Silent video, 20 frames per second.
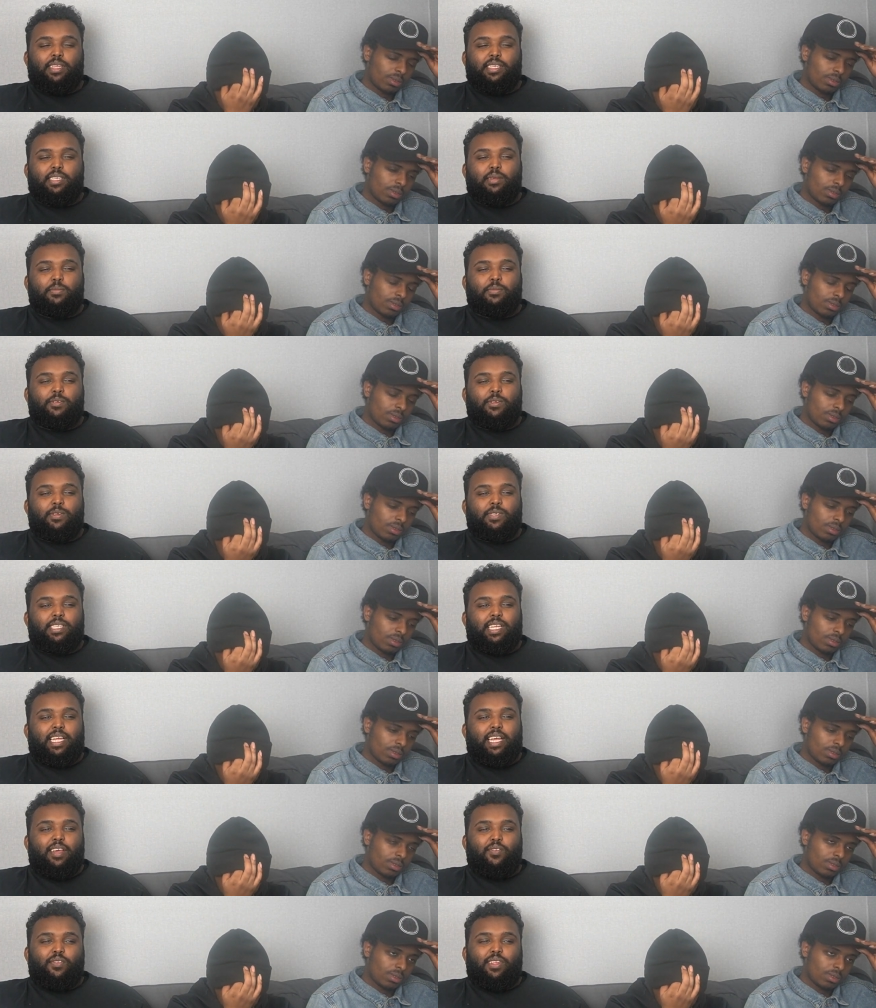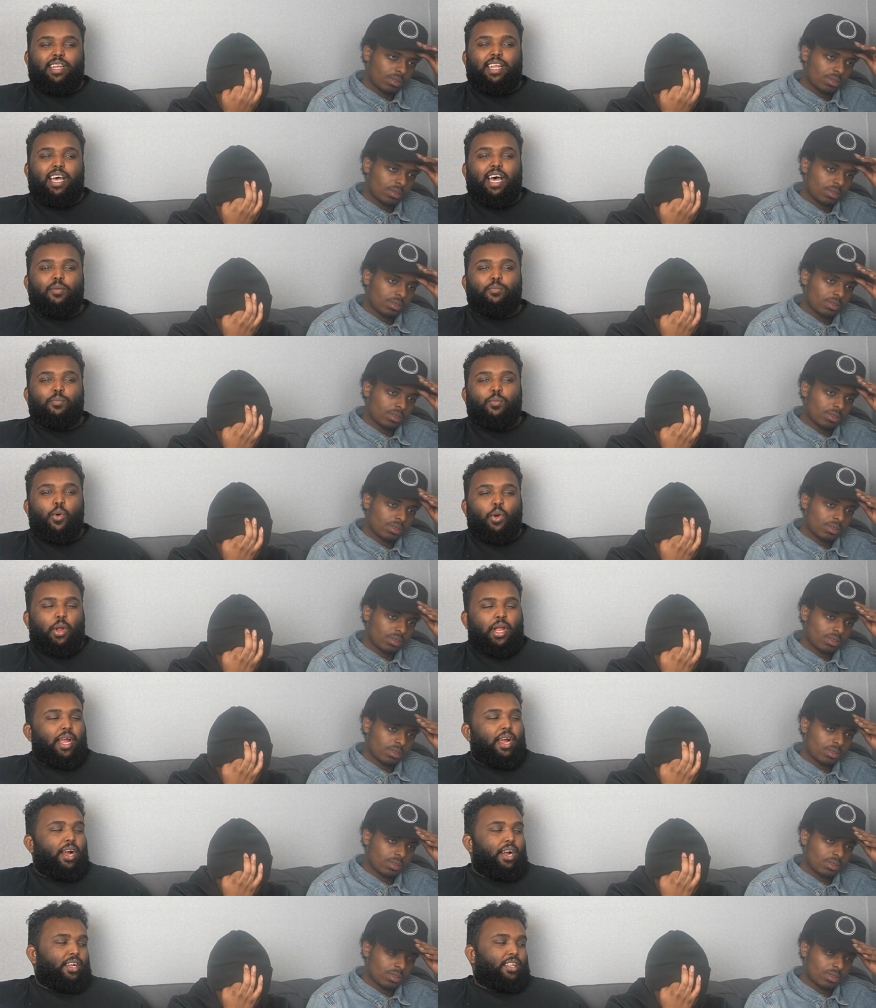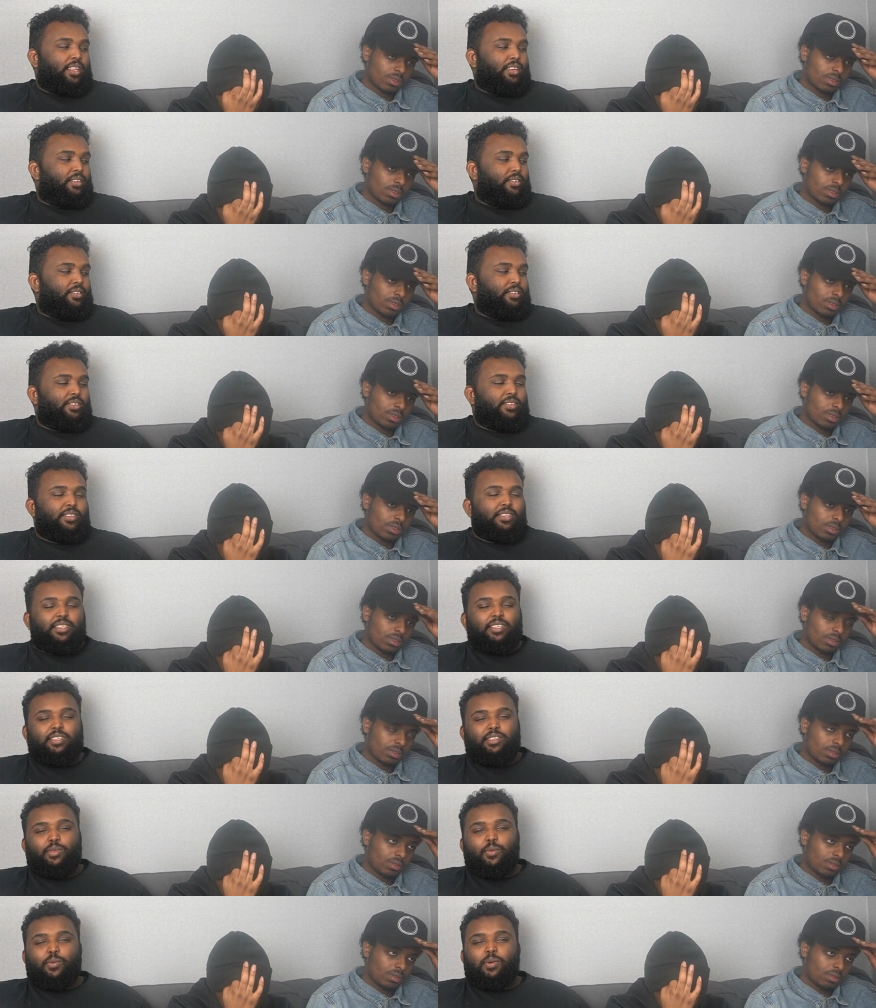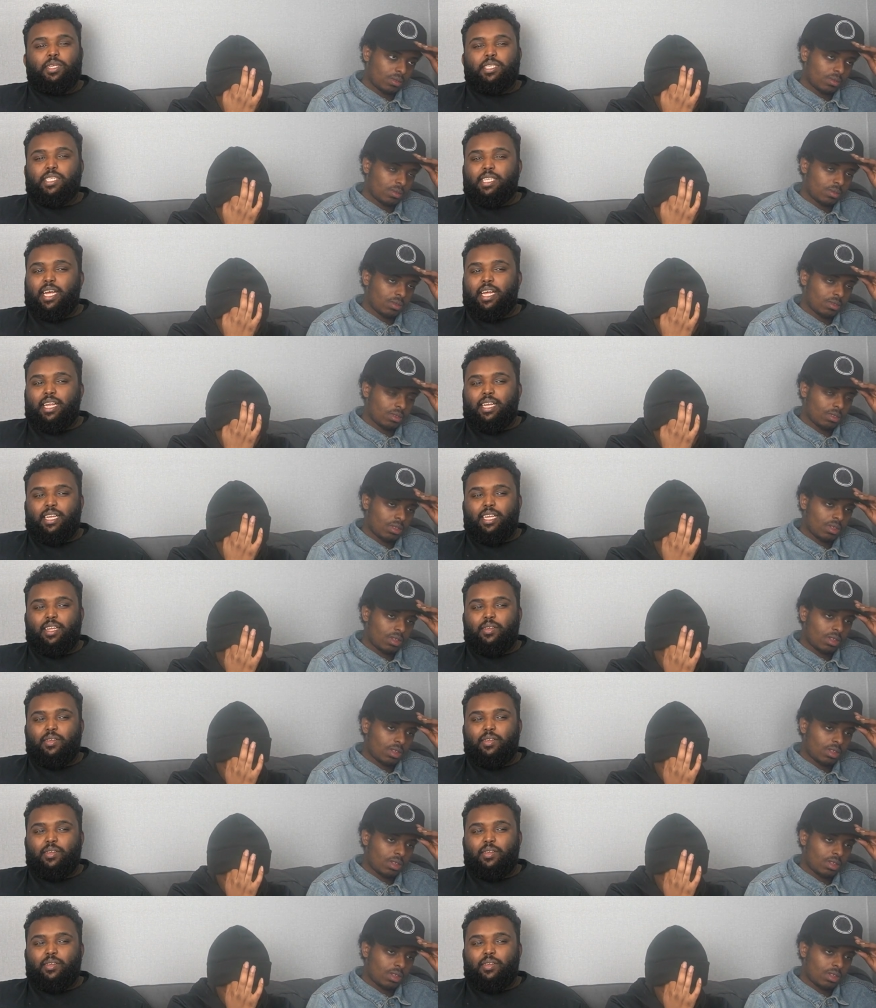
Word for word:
Speaker 1: in this episode is they gave the dad more character towards the end.